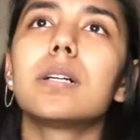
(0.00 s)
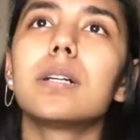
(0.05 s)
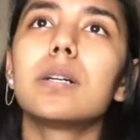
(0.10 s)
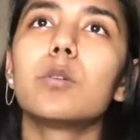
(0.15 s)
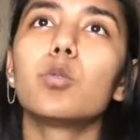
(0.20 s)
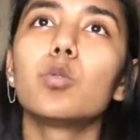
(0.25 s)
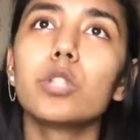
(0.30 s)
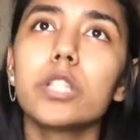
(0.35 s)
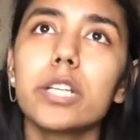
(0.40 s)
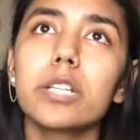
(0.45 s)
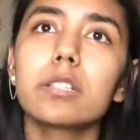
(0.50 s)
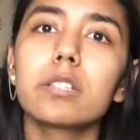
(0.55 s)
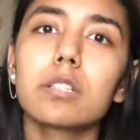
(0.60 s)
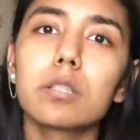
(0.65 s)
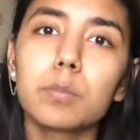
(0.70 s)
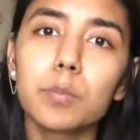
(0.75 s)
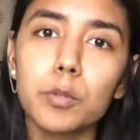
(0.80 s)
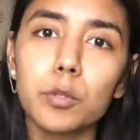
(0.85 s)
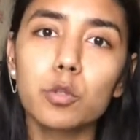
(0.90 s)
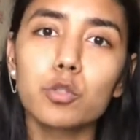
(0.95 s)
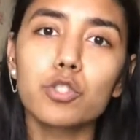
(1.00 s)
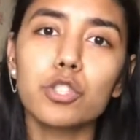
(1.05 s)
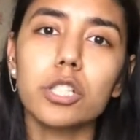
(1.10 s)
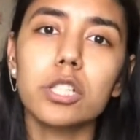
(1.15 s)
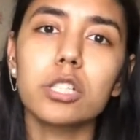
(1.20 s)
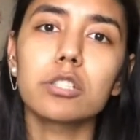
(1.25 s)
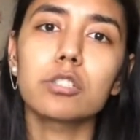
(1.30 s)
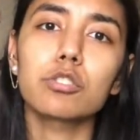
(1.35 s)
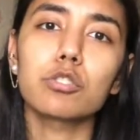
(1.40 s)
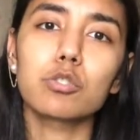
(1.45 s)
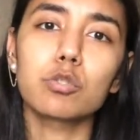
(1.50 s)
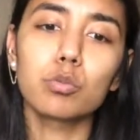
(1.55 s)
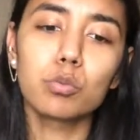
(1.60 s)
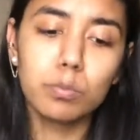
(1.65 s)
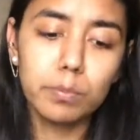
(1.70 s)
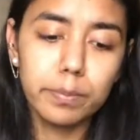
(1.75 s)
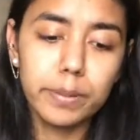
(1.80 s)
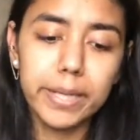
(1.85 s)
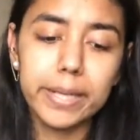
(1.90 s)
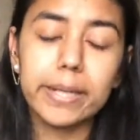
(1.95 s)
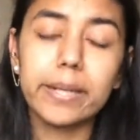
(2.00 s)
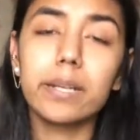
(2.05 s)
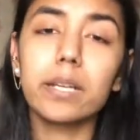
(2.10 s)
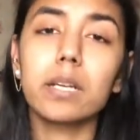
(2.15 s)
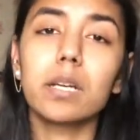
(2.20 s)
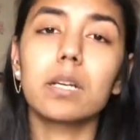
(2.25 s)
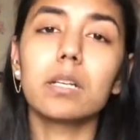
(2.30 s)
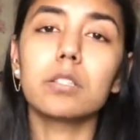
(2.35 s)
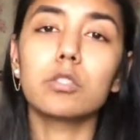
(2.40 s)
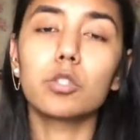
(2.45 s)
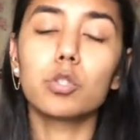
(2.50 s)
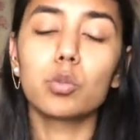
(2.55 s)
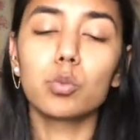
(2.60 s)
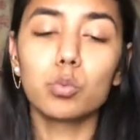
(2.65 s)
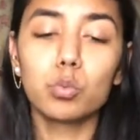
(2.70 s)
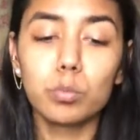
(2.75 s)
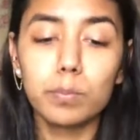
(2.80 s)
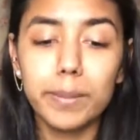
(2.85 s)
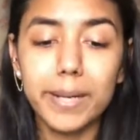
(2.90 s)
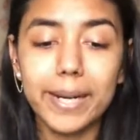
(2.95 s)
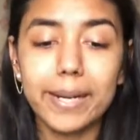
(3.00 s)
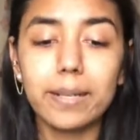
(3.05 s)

only other approach is to break